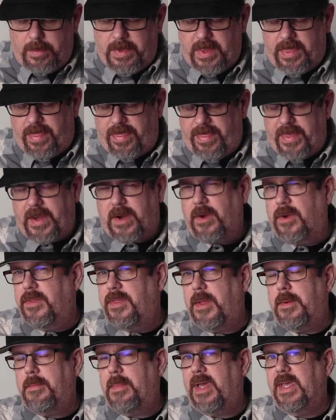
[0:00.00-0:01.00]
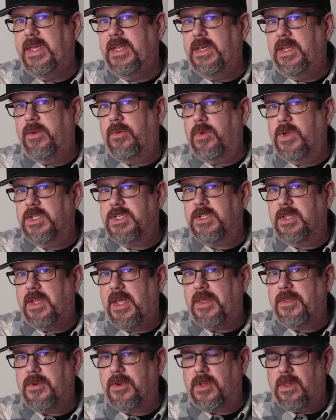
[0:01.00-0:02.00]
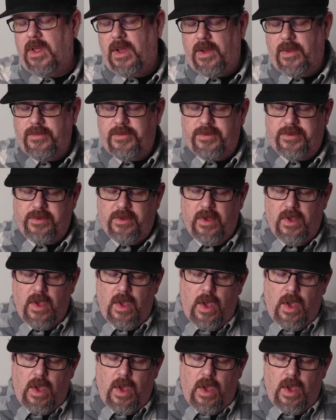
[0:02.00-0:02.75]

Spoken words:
bit thicker than my Indy Ridge leather gloves,